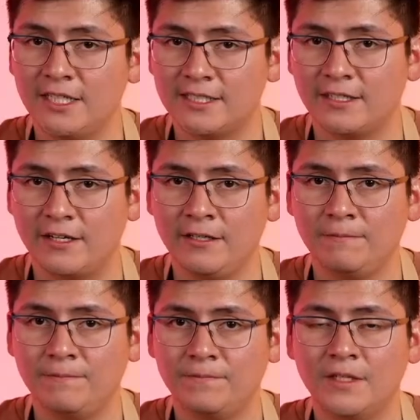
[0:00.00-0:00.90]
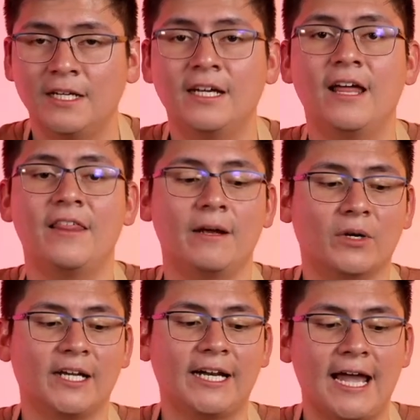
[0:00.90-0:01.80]
acidity. Then we're
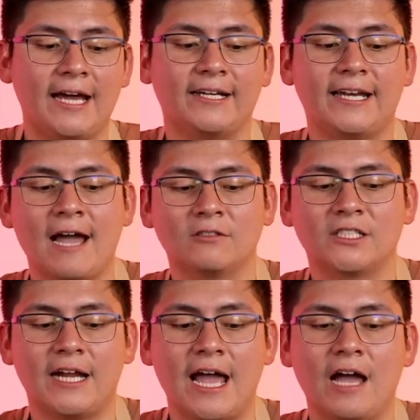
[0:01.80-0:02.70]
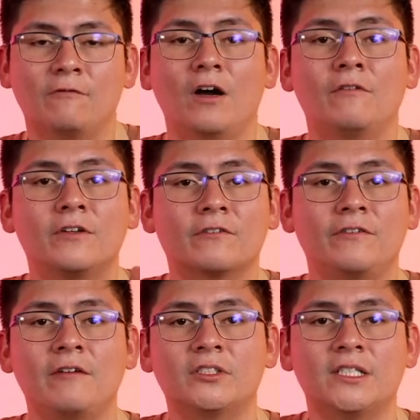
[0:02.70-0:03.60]
going to add 1.5 ounces of your
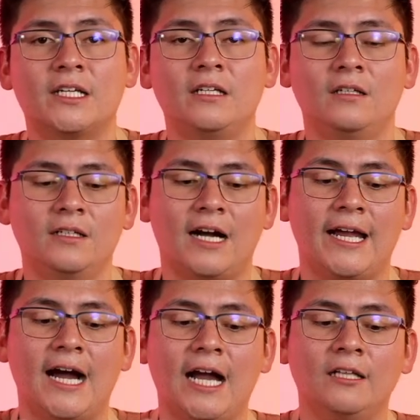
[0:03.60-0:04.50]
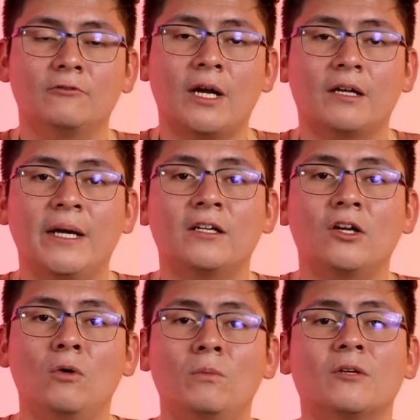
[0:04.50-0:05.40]
favorite tequila. I highly recommend
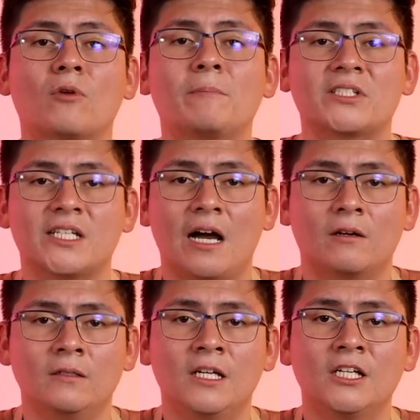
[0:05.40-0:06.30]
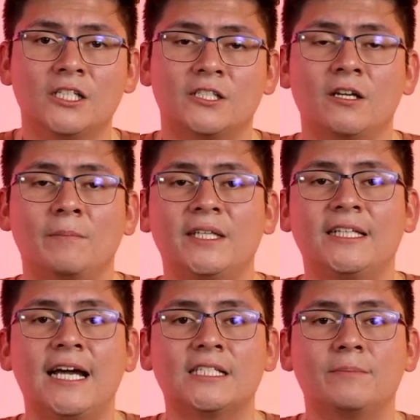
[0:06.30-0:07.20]
going with the Reposado. So something
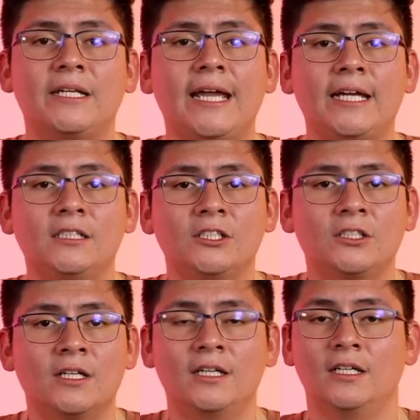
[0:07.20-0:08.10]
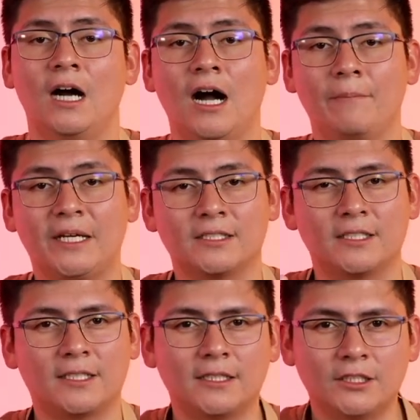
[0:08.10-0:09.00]
that has been aged because
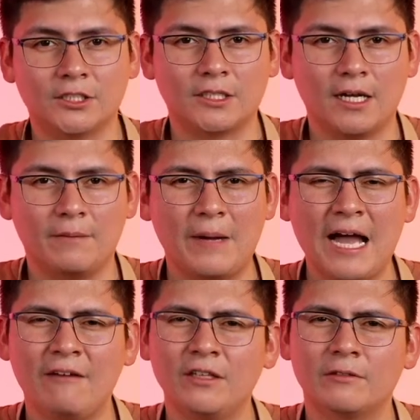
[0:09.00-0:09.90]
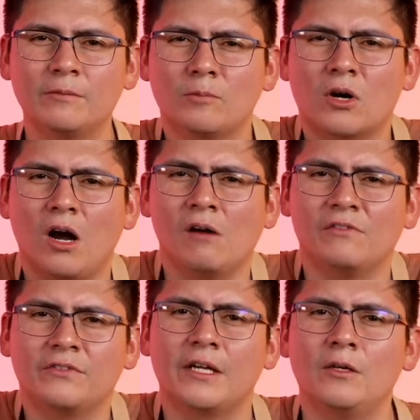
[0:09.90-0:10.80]
it's going to just have a little bit more
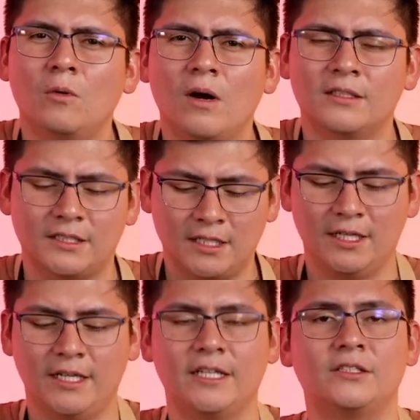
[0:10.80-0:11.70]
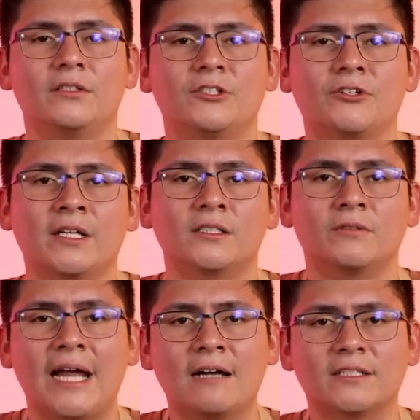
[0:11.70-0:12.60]
oomph that you want into the drink. So
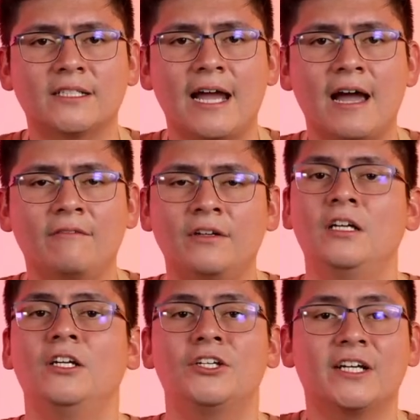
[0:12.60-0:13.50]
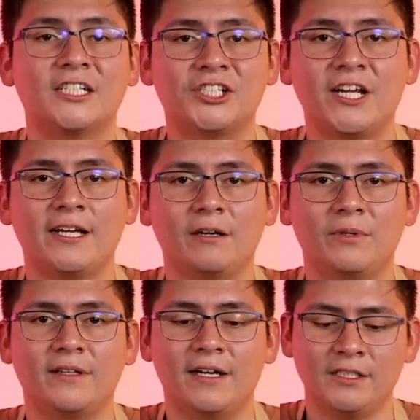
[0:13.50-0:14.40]
1.5 ounces. You're going to shake it up
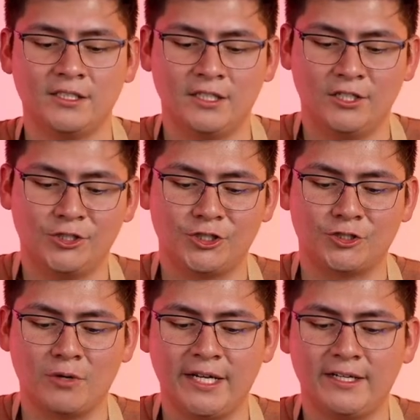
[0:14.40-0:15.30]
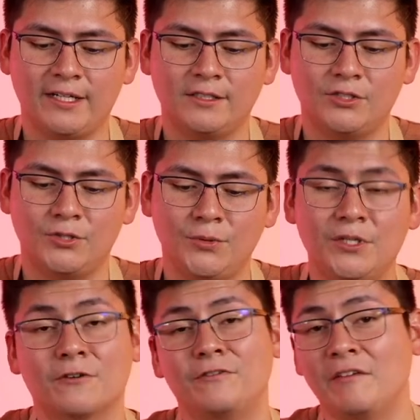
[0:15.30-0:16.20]
with ice. Strain it into
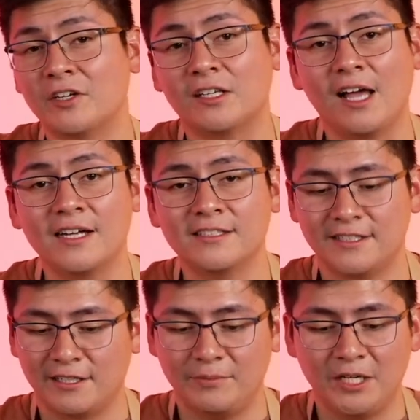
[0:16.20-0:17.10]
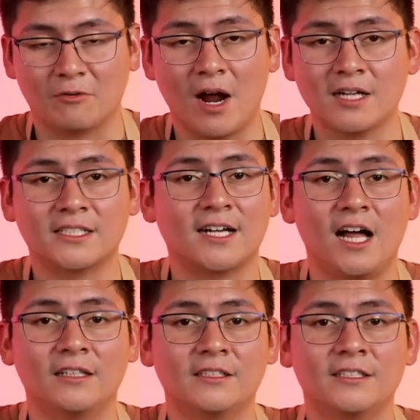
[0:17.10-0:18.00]
your favorite glass. It could be a rocks,
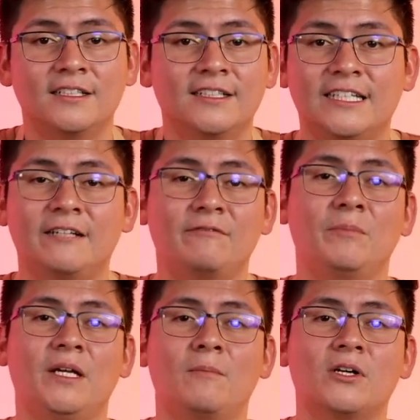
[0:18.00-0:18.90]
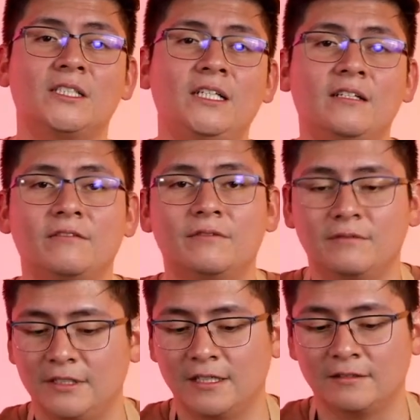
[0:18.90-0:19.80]
Collins. It could even be a martini.
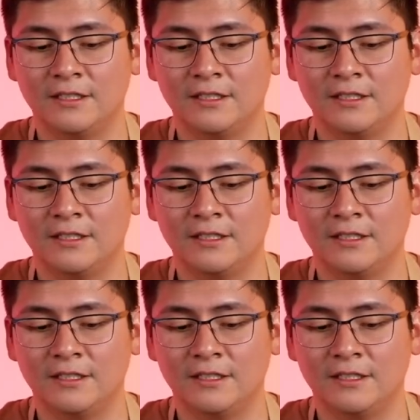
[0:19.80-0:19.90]
You know,